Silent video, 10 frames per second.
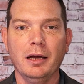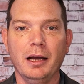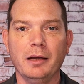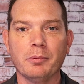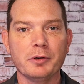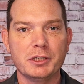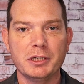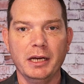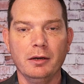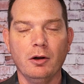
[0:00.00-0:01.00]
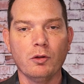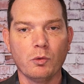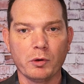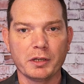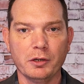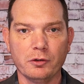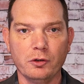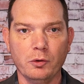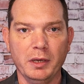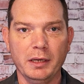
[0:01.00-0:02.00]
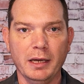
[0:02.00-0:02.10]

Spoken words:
I appreciate all the work that you're doing.